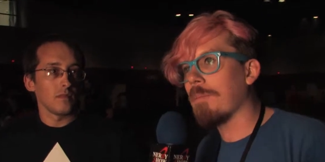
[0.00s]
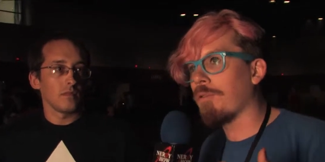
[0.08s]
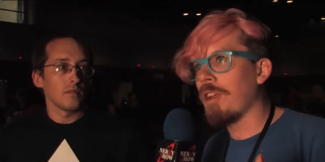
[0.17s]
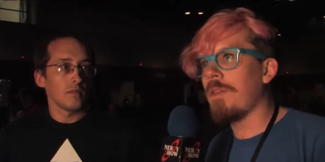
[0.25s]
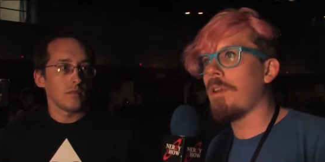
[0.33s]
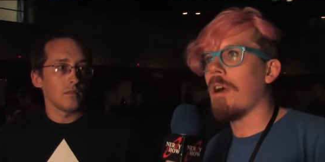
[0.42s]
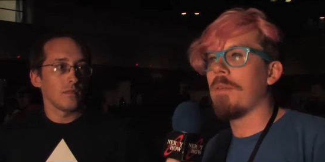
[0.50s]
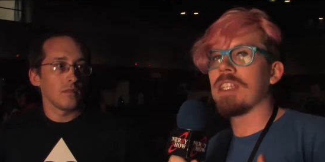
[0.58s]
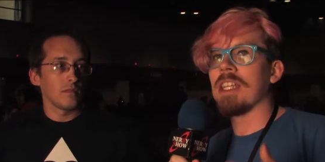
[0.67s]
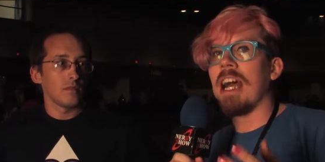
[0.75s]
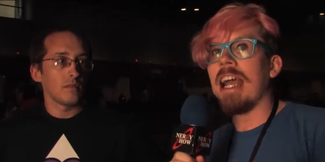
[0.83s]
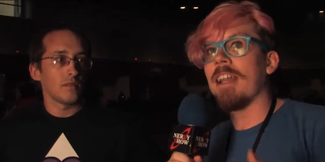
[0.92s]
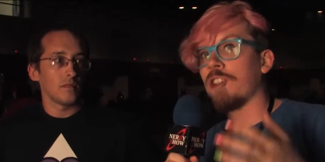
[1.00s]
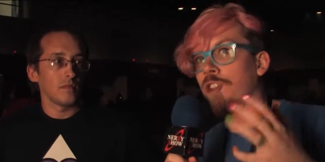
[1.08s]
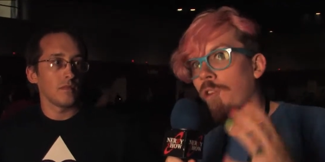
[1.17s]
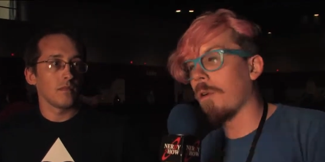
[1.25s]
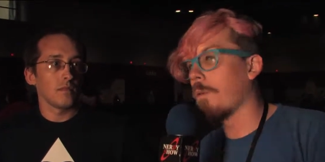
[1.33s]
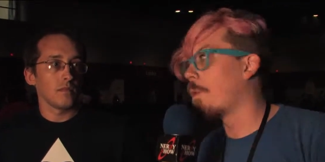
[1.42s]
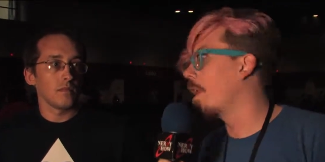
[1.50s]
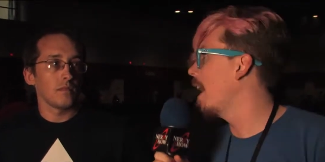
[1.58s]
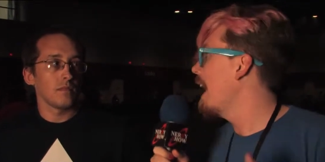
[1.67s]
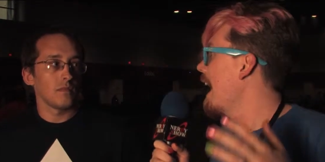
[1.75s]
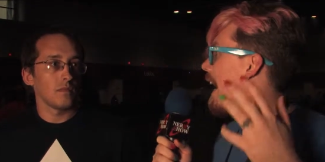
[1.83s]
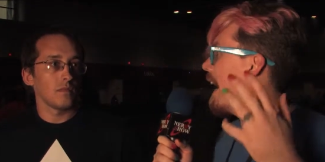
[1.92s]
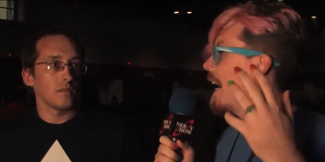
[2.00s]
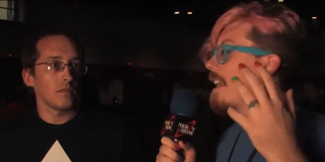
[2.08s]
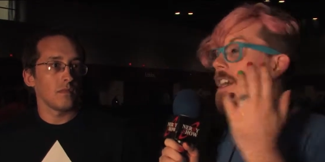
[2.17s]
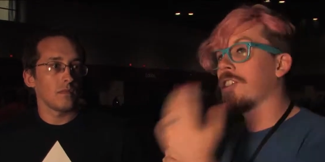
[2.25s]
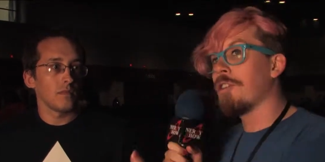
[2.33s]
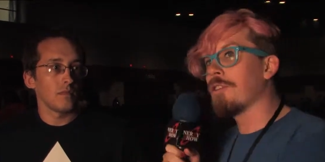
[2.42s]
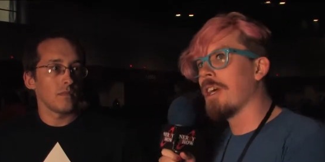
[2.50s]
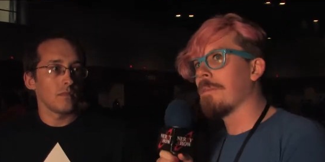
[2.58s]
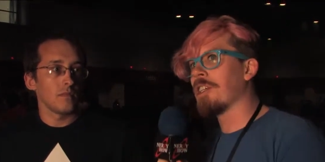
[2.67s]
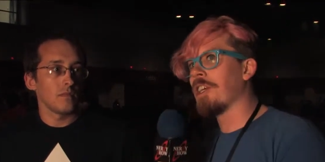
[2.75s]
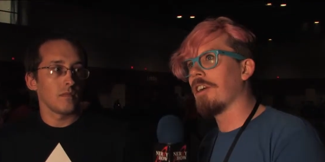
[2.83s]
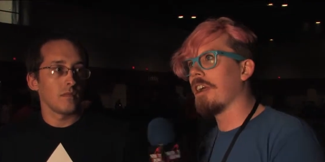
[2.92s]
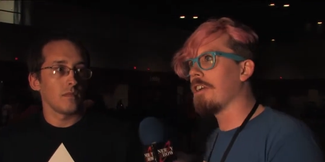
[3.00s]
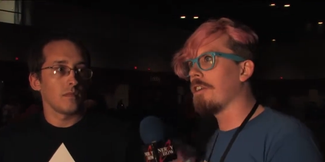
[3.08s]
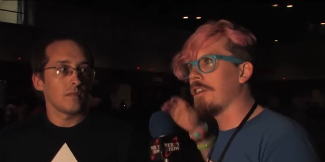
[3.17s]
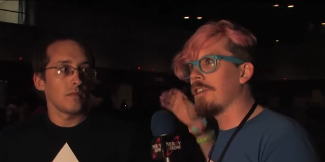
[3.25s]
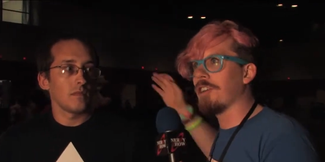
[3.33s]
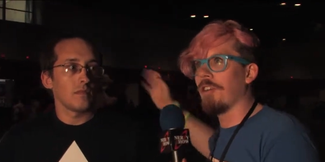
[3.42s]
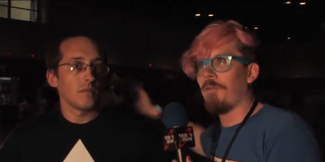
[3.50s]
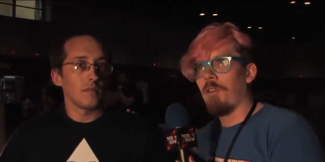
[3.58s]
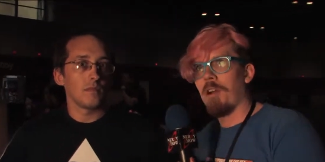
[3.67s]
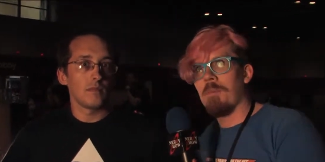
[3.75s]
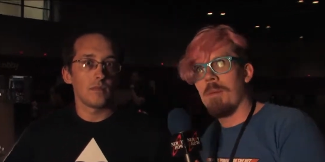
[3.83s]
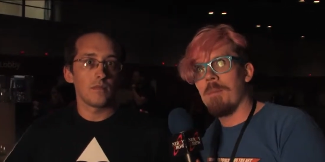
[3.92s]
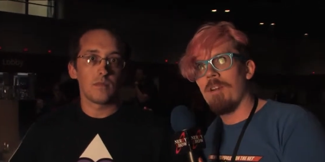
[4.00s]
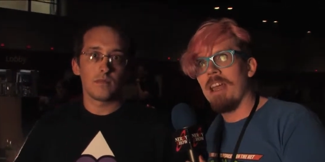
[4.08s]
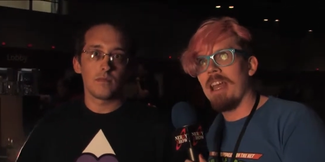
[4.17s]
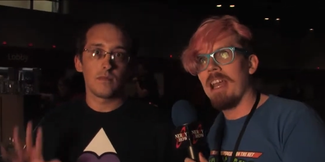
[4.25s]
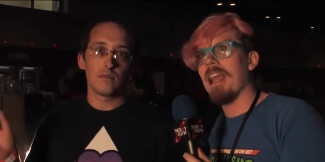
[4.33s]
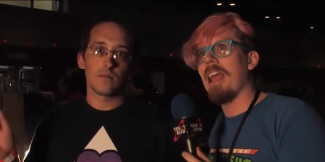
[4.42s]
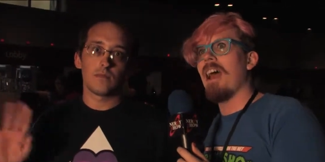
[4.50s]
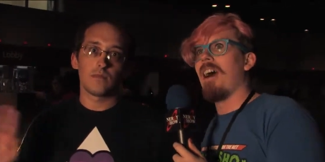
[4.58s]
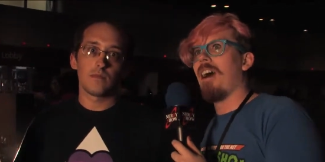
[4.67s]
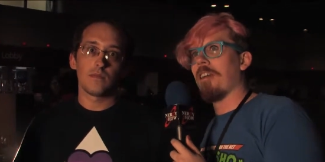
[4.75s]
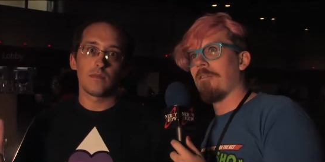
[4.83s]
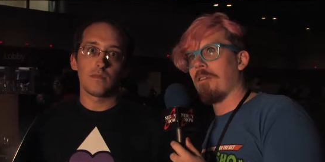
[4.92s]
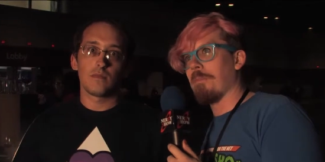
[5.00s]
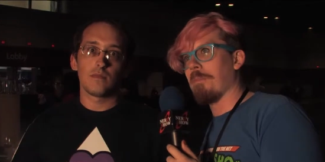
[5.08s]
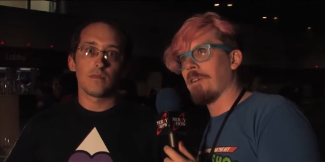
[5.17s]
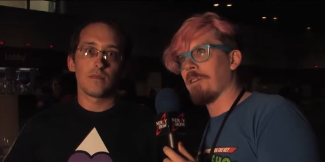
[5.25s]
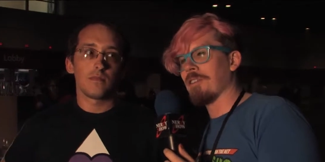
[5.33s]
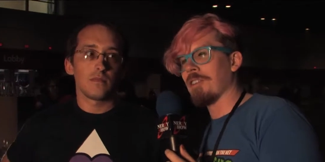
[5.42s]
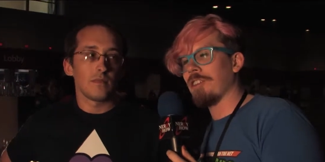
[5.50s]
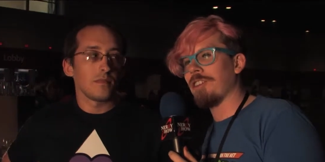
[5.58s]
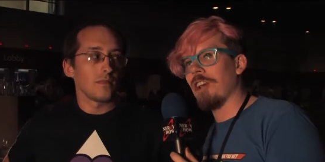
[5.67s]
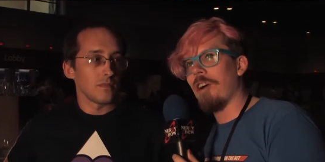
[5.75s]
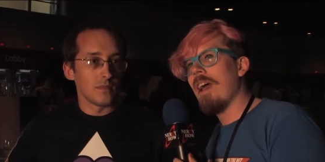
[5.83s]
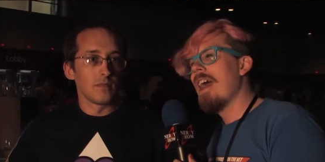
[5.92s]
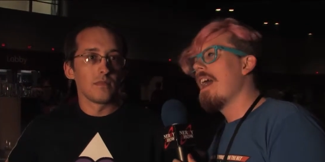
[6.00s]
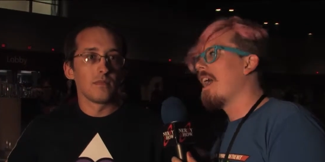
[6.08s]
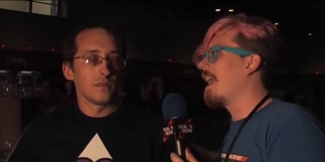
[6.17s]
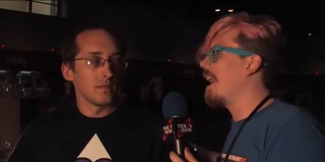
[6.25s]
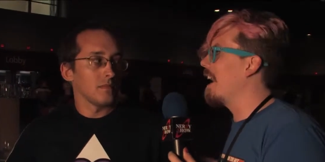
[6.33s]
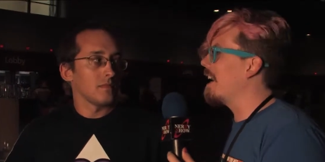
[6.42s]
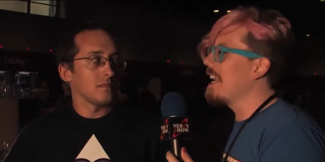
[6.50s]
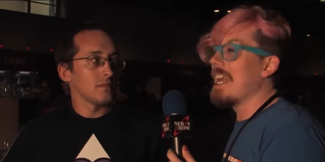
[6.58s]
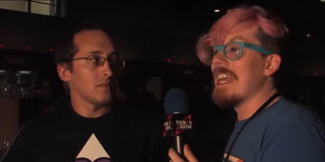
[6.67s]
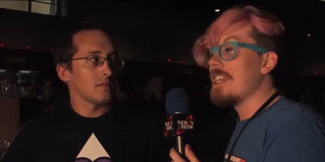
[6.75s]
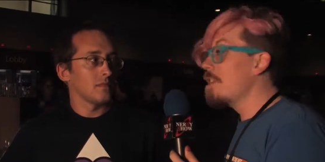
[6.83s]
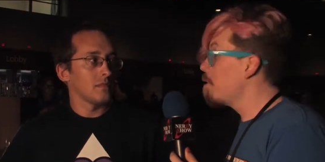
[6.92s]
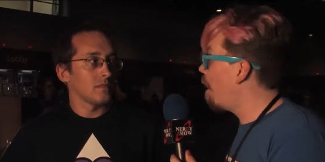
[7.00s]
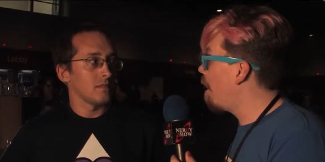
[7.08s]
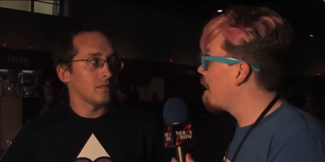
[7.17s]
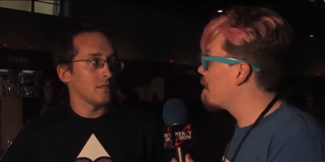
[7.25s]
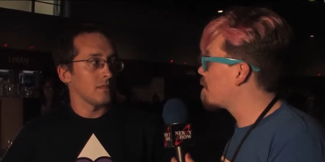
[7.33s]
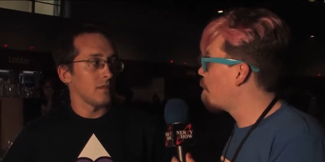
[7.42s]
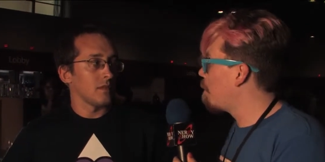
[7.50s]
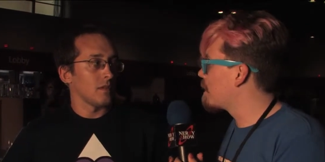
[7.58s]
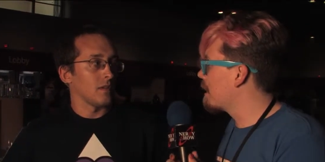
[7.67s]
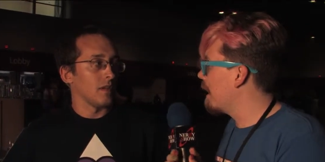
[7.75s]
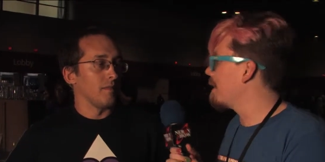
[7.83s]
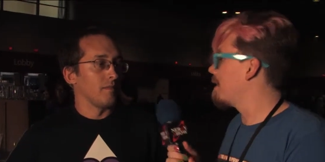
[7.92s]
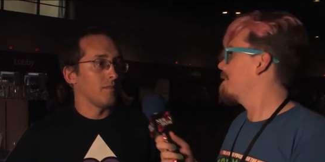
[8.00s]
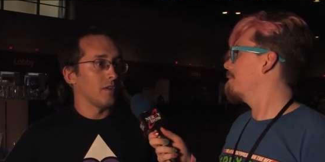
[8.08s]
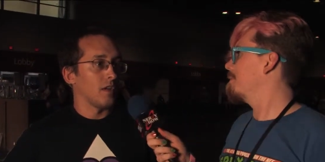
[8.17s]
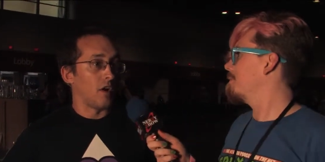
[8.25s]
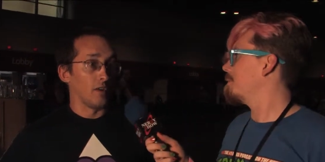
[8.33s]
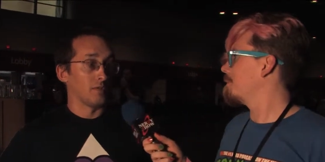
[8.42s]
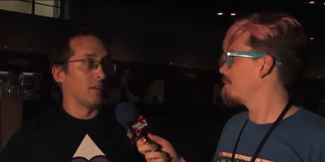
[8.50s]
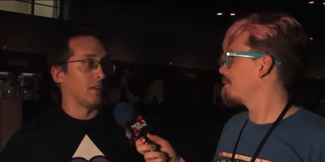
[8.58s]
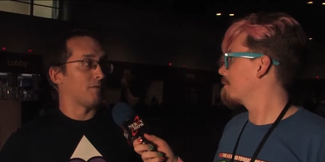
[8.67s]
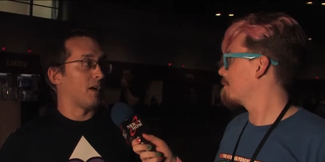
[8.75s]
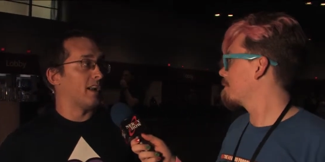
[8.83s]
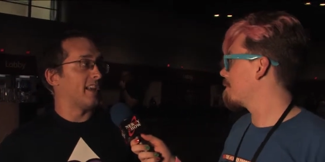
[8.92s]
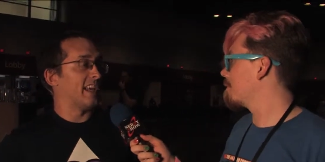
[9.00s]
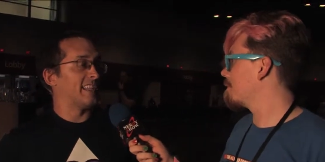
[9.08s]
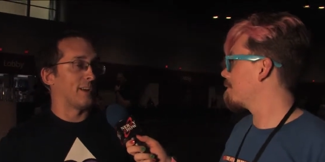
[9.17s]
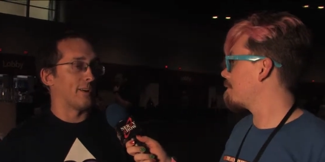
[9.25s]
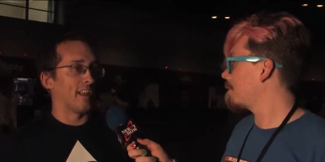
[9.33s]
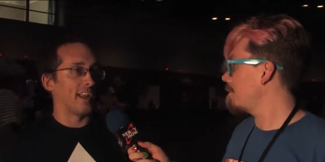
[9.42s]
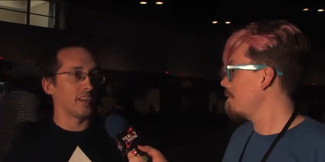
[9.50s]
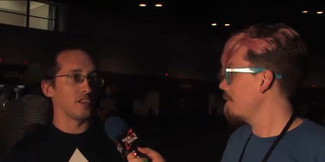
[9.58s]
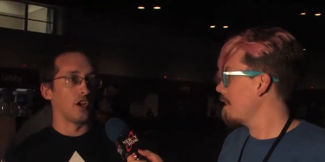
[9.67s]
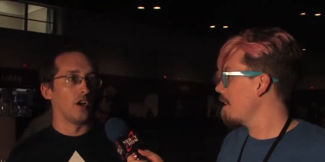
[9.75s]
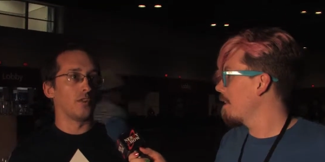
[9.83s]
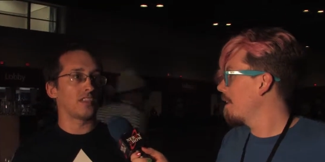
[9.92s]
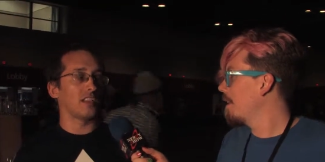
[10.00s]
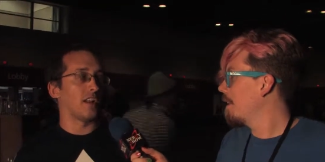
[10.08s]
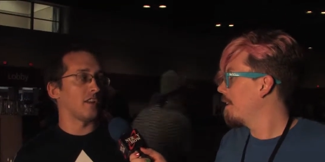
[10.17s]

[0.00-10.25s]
Speaker 1: preview of it tonight, a short one, and uh, Two Thumbs here, a Nerdy Show forum member and a honorary producer of the show. Uh, you caught it, so what was it like? Oh, it was really funny. He told a lot of good jokes, a lot